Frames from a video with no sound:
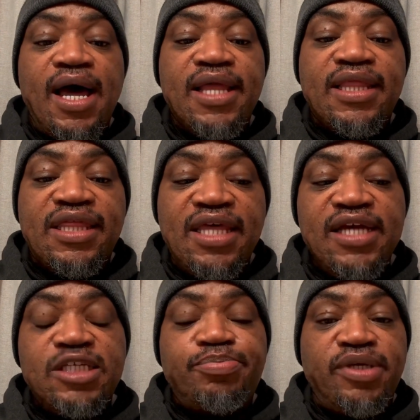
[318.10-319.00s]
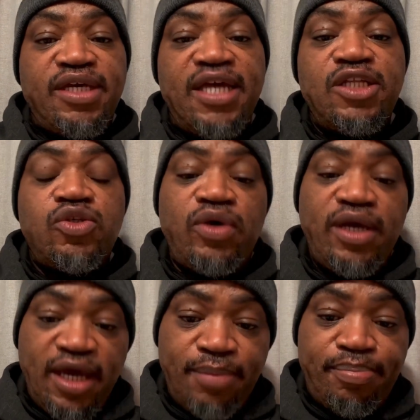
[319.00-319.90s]
things began to
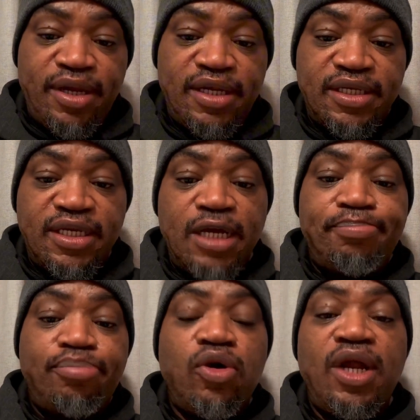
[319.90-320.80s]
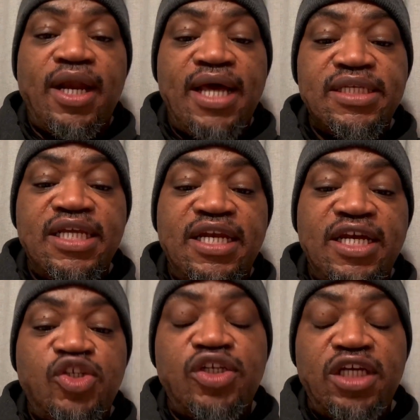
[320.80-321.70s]
happen that polarized the
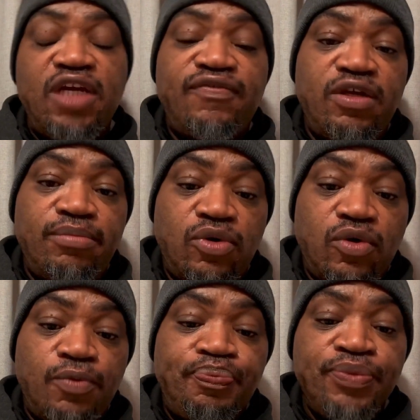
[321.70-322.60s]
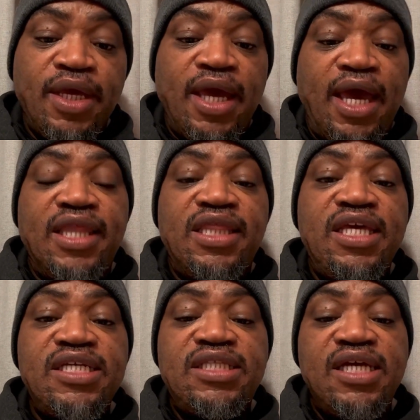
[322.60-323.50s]
nation even more. And
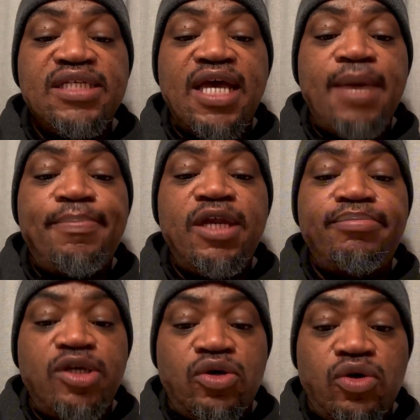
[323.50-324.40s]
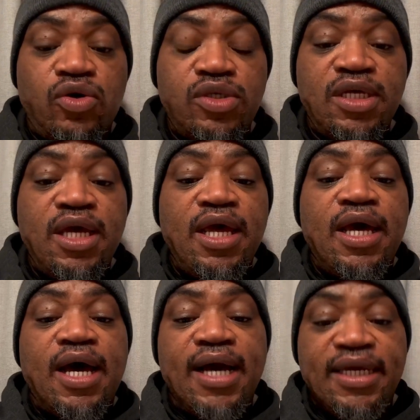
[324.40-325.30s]
these things happen because,
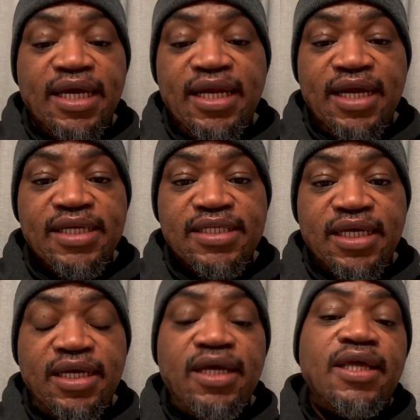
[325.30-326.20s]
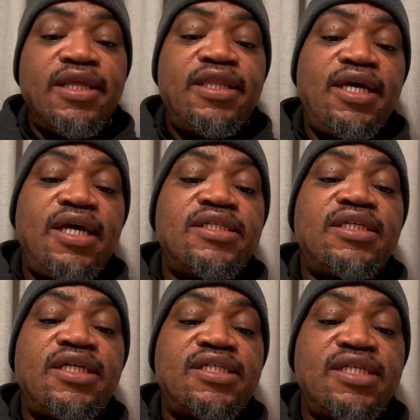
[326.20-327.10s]
again, I say, there is
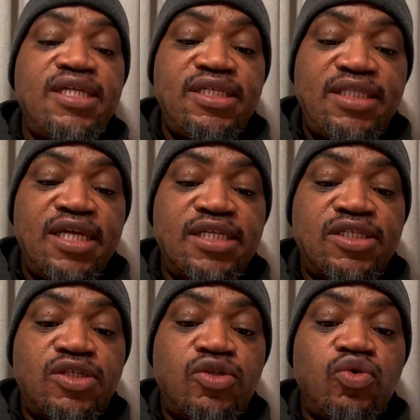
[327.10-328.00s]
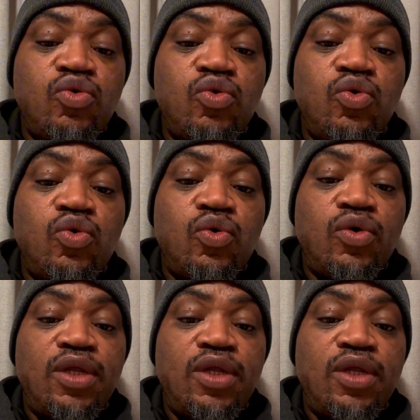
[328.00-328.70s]
resistance to